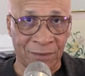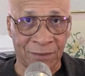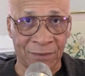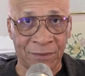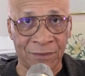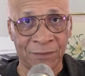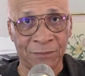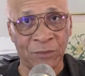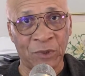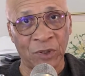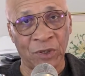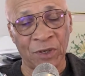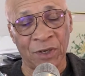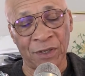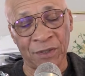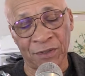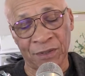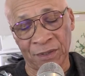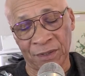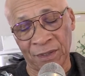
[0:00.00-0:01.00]

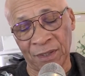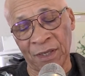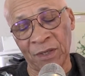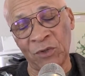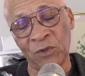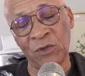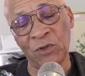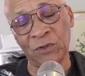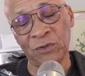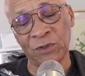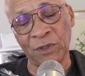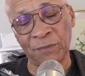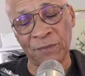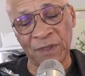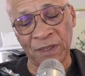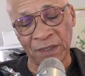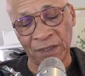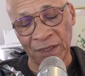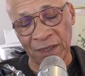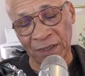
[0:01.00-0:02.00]
McCarthy. And you know
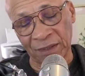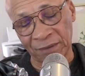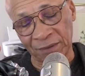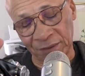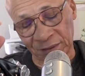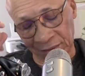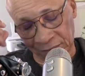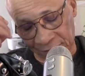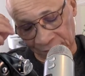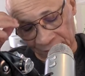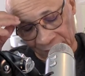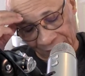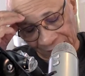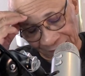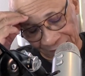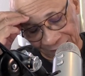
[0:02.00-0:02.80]
something, guys, that